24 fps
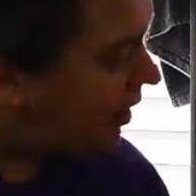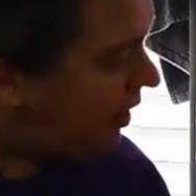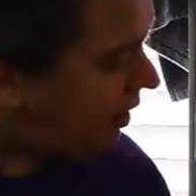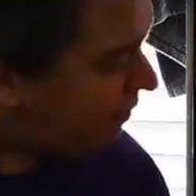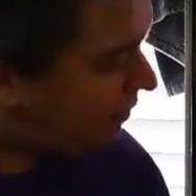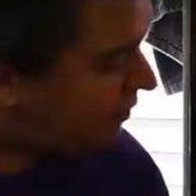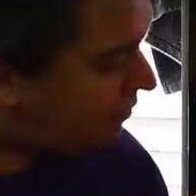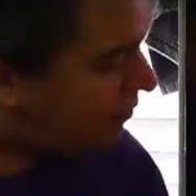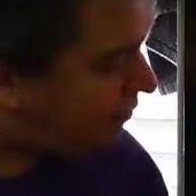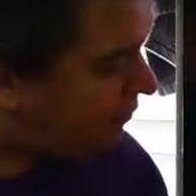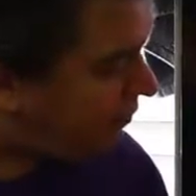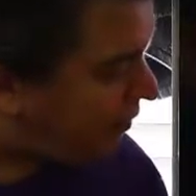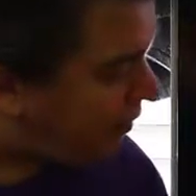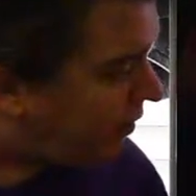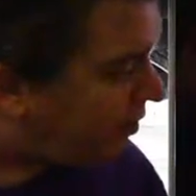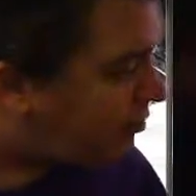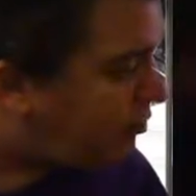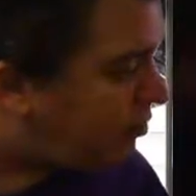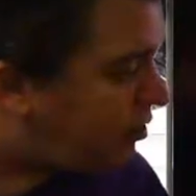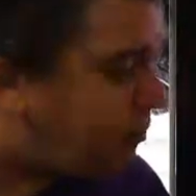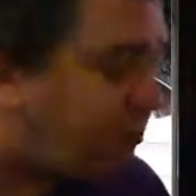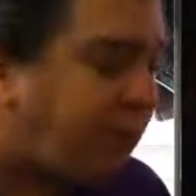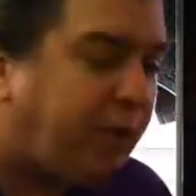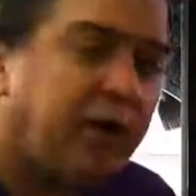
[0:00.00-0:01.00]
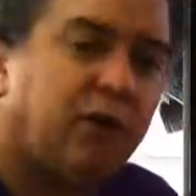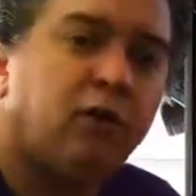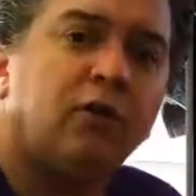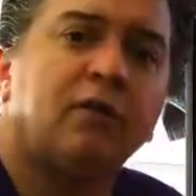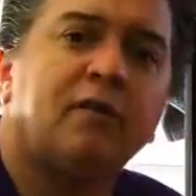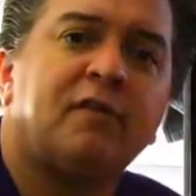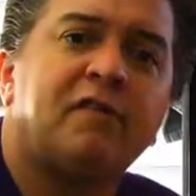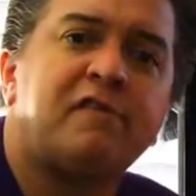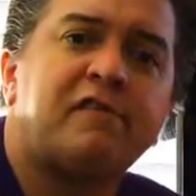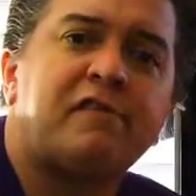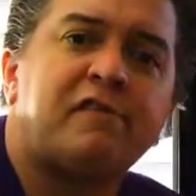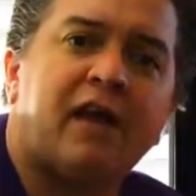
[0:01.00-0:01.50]
That's a very typical
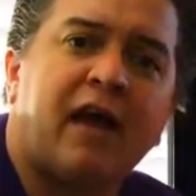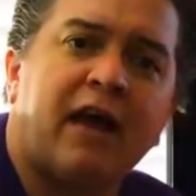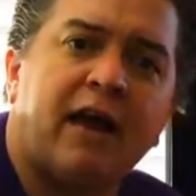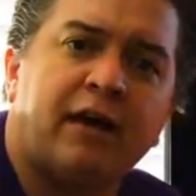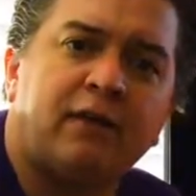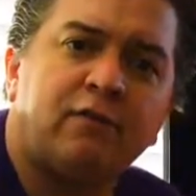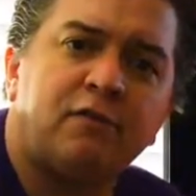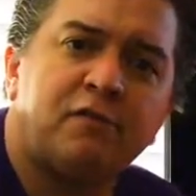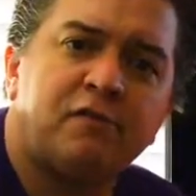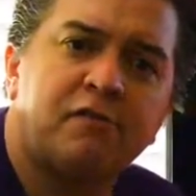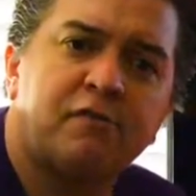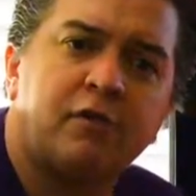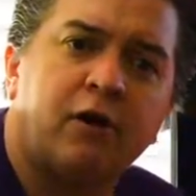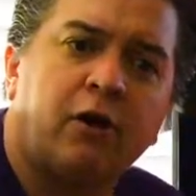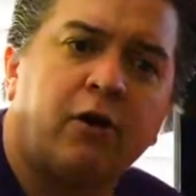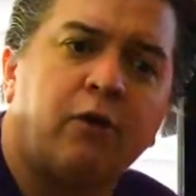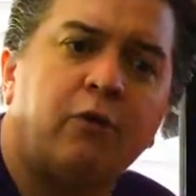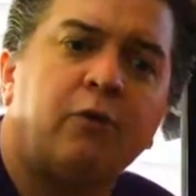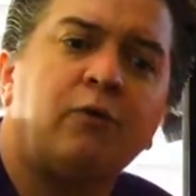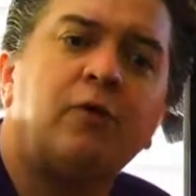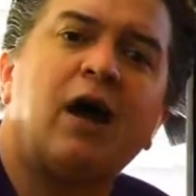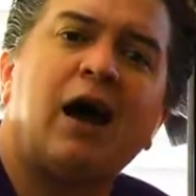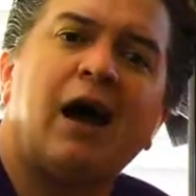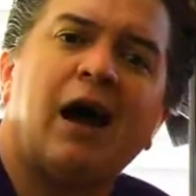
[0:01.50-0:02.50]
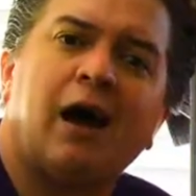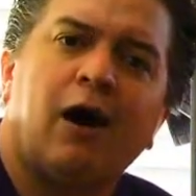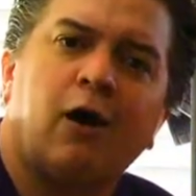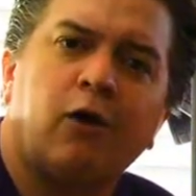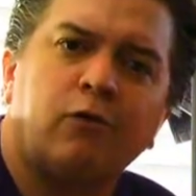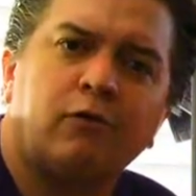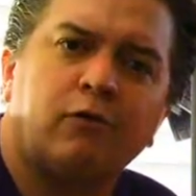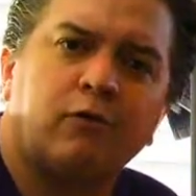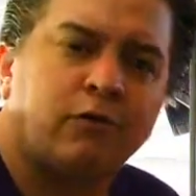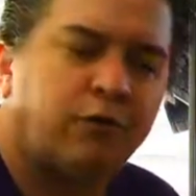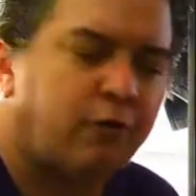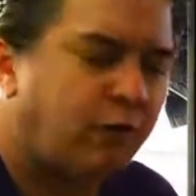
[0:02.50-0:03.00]
sandstone
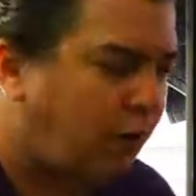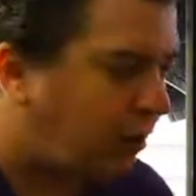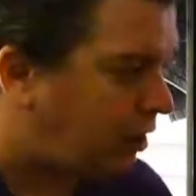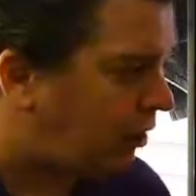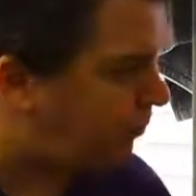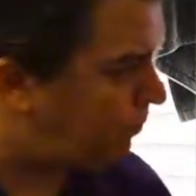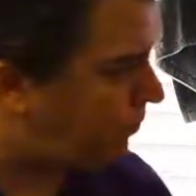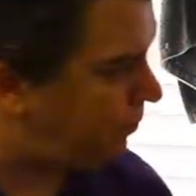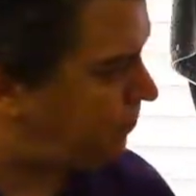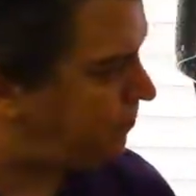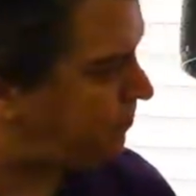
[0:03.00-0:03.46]
outcrop.